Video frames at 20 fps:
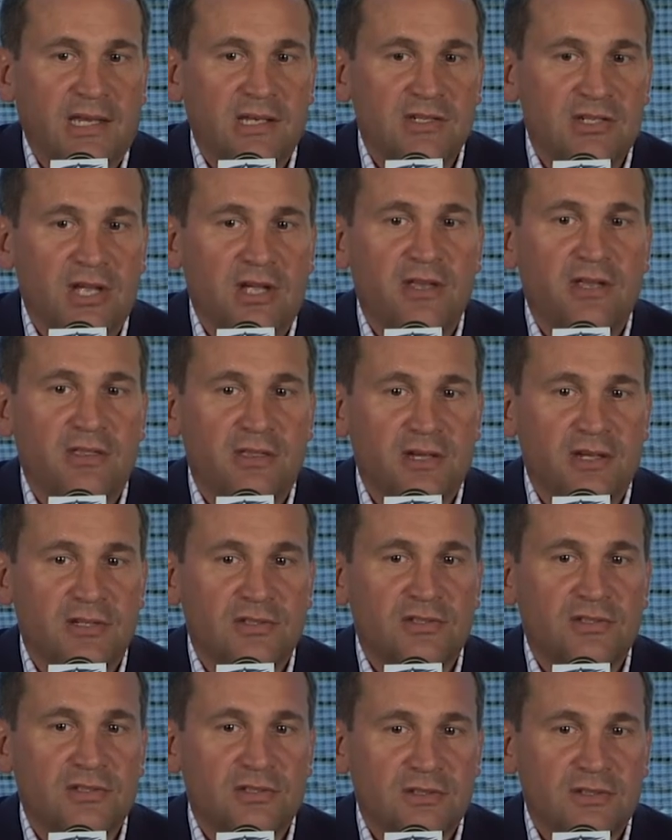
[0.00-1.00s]
can tell you
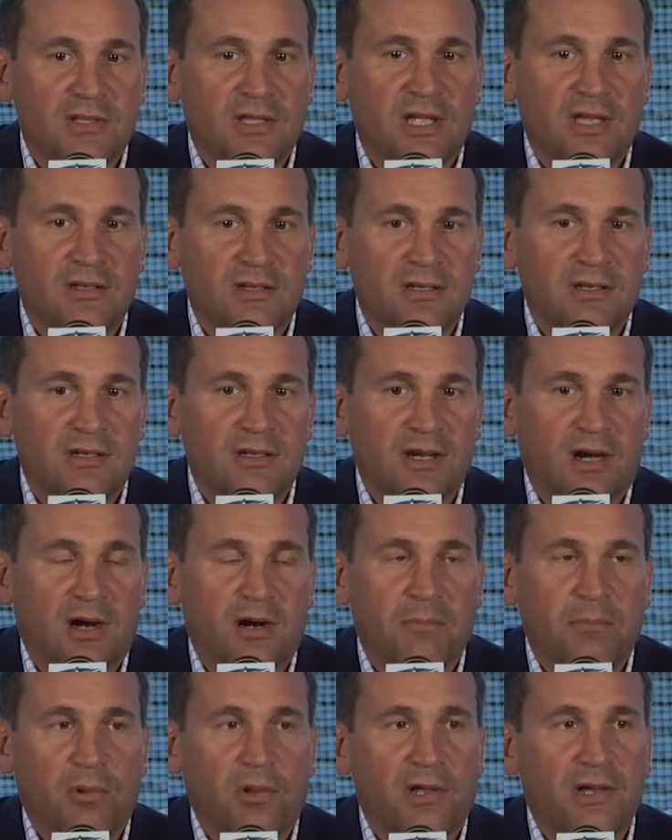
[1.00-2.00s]
this, that
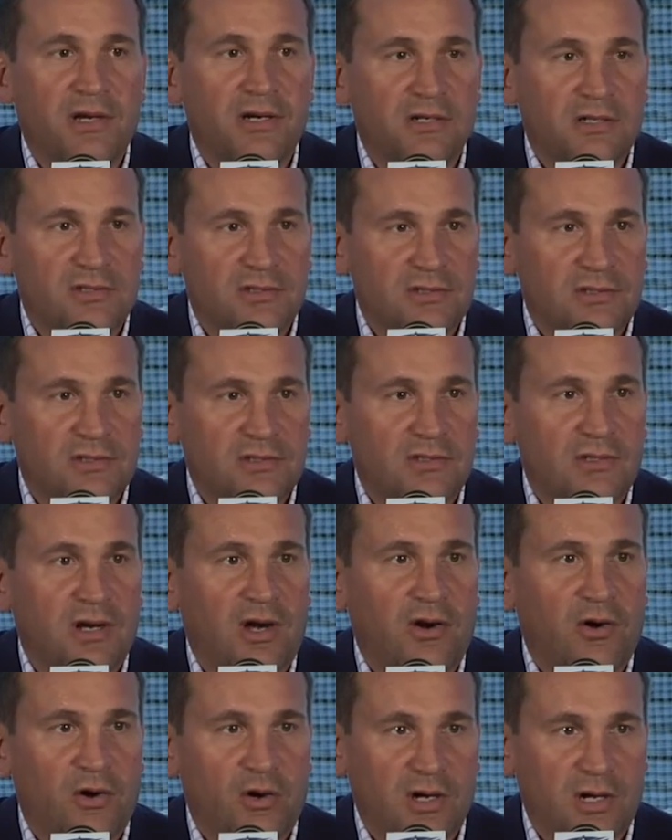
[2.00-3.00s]
our players,
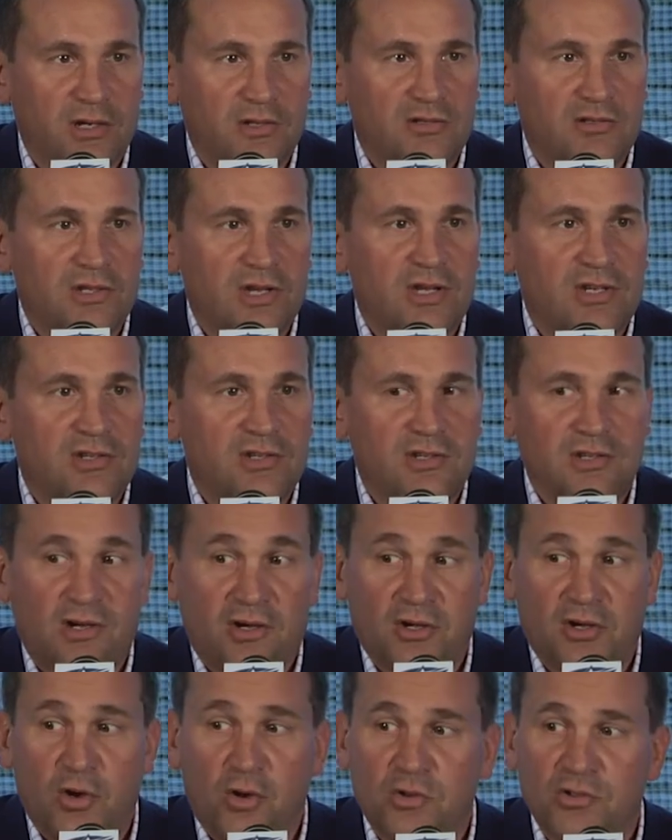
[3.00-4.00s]
our organization,
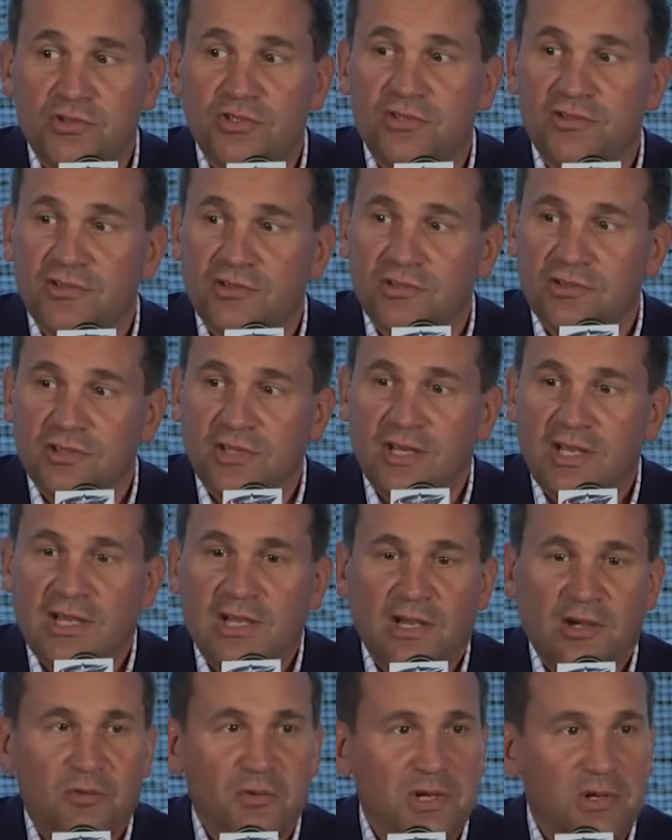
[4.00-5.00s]
our coaches,
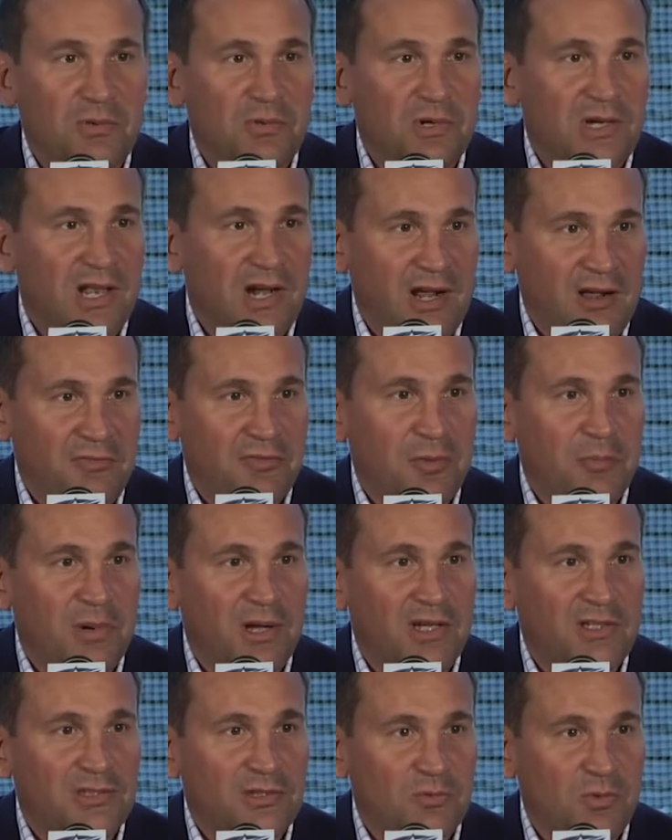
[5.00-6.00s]
we get off the
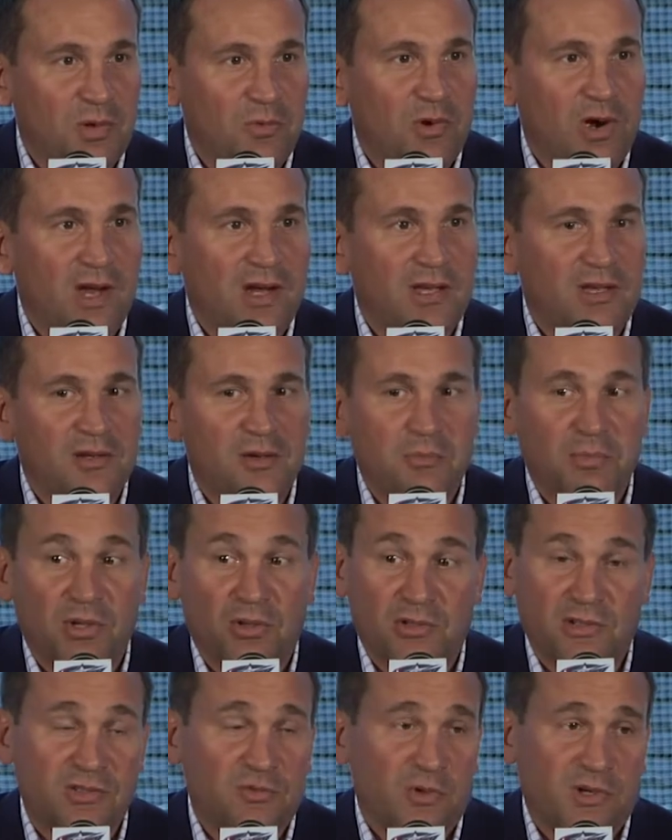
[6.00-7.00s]
bus and we walk into
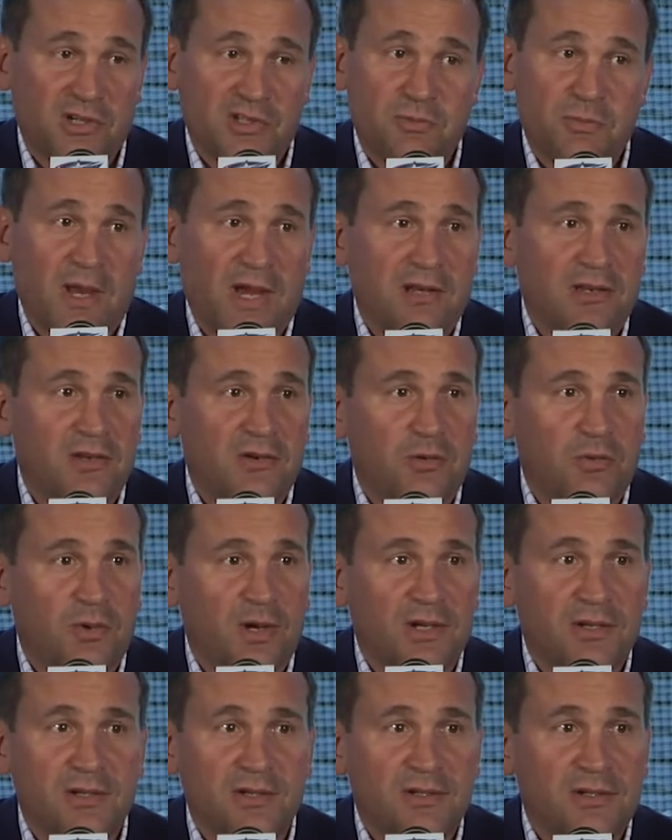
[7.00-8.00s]
buildings, we're expecting to
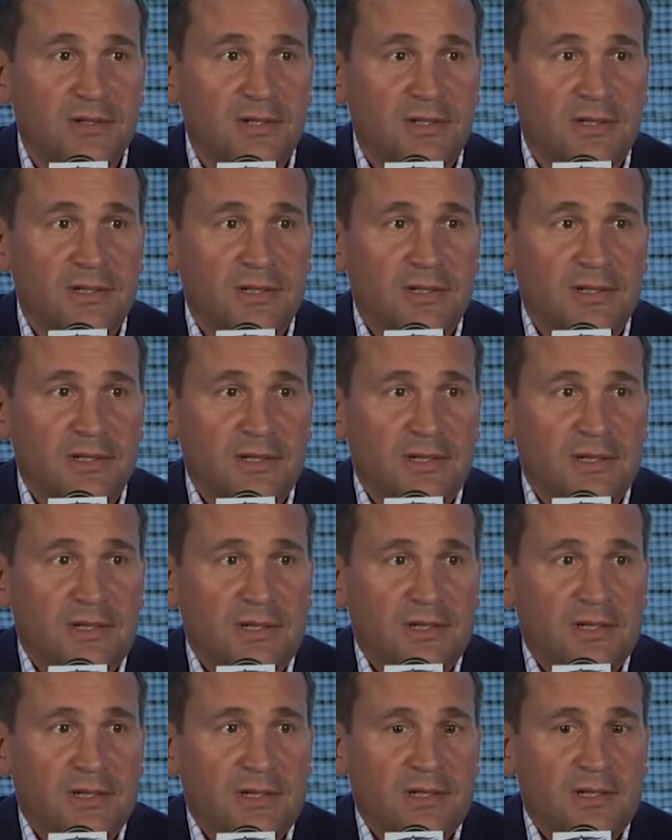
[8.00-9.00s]
win.
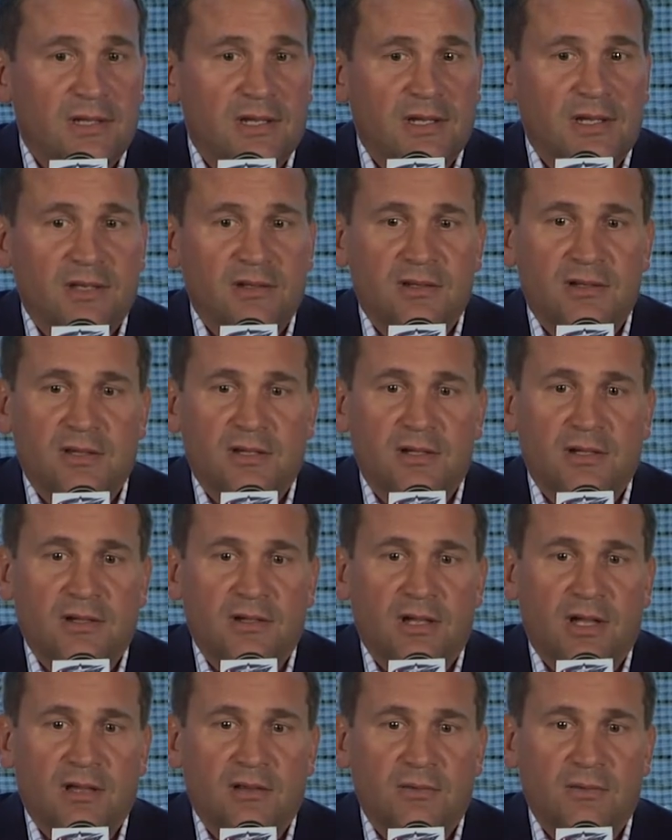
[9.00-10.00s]
And
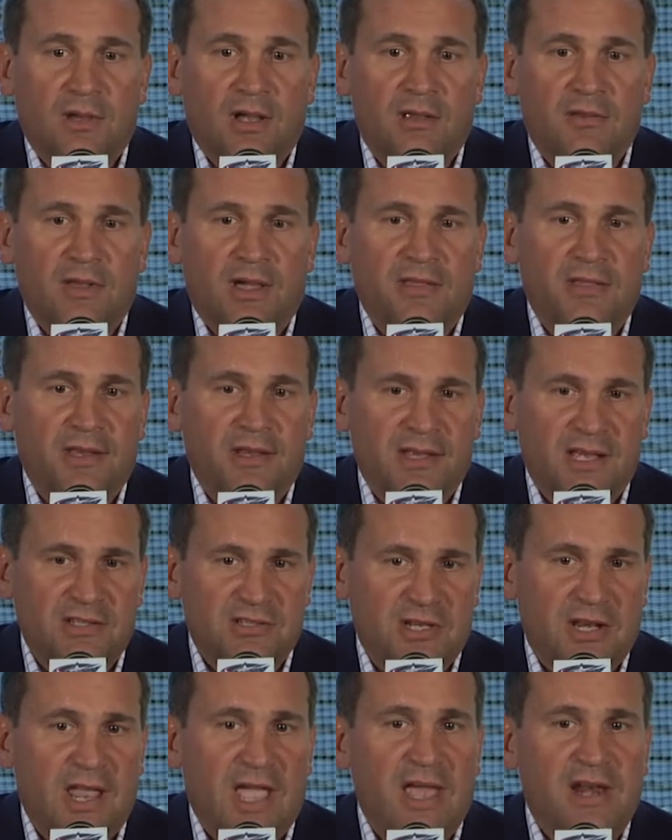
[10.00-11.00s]
I think
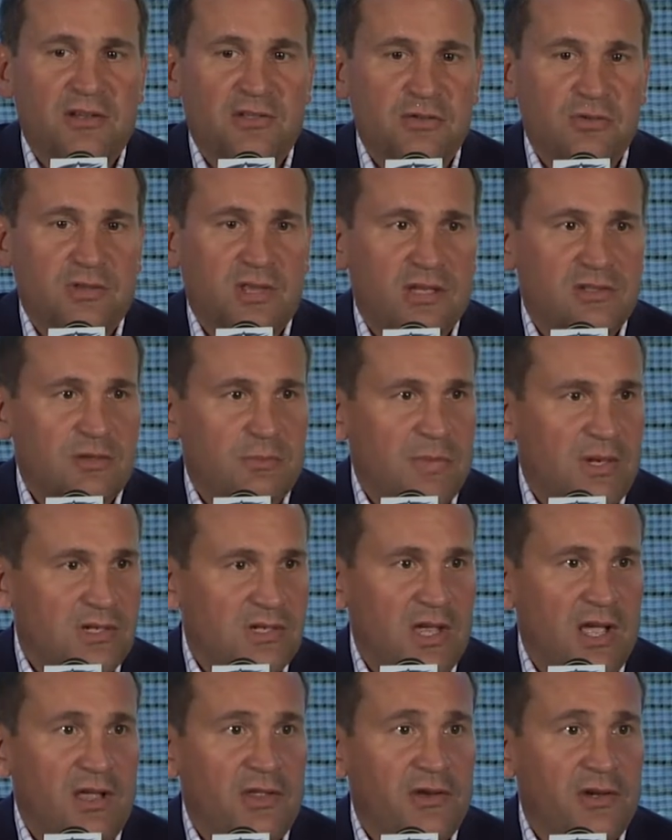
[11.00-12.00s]
that's an attitude, that's a
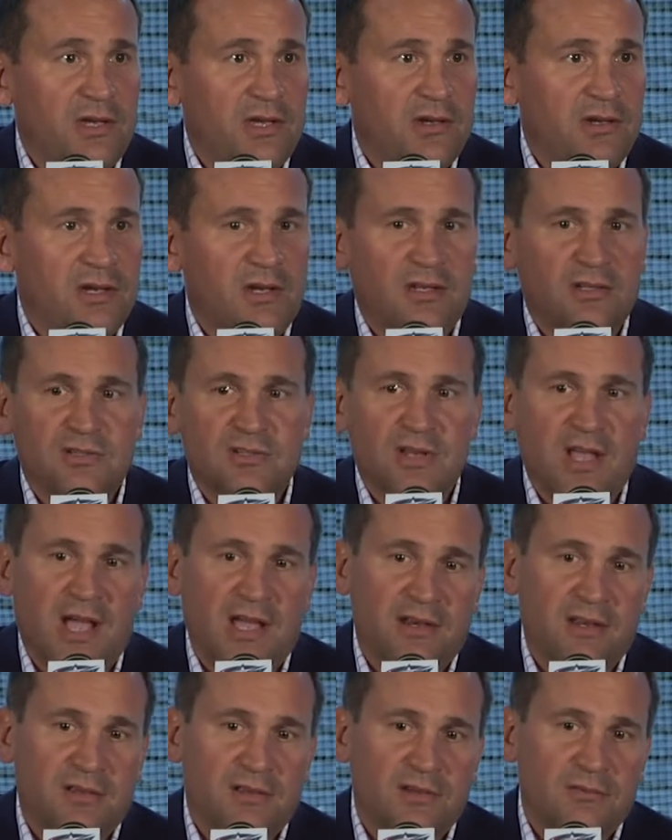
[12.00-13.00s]
mentality, and it's
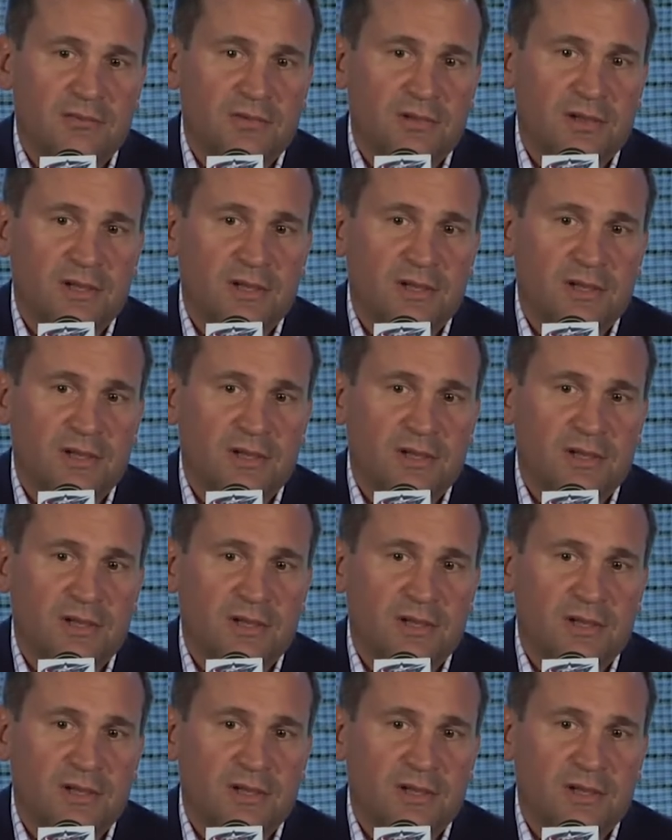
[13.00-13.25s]
not a